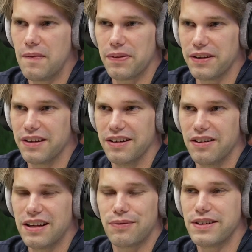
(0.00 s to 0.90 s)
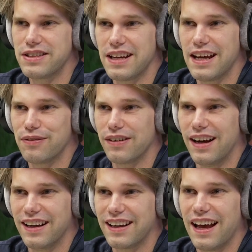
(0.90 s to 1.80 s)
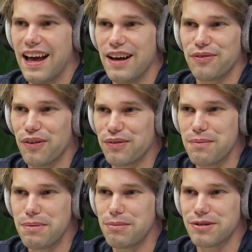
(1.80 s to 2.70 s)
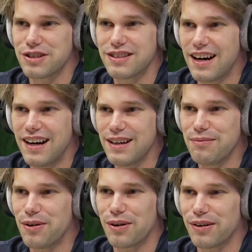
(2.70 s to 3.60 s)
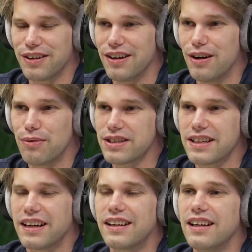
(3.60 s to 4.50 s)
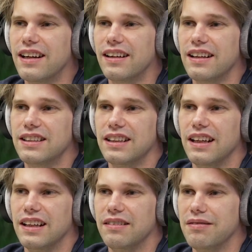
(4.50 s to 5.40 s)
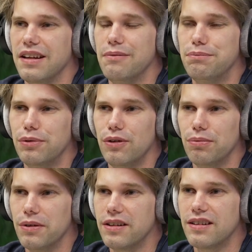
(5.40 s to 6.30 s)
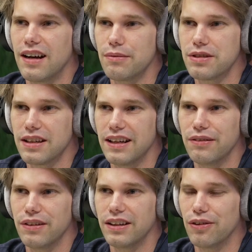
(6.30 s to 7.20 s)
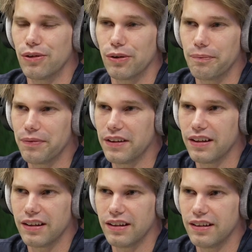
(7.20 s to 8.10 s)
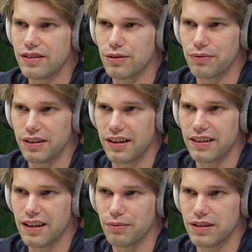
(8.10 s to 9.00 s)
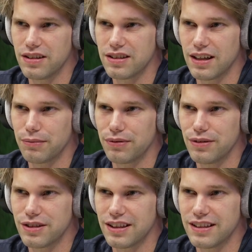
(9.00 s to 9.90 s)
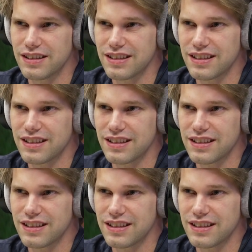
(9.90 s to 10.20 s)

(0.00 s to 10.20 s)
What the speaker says: did we save like half of the people's time, or, was there a clear, let's say, improvement, time saving, or something like that with these type of use cases?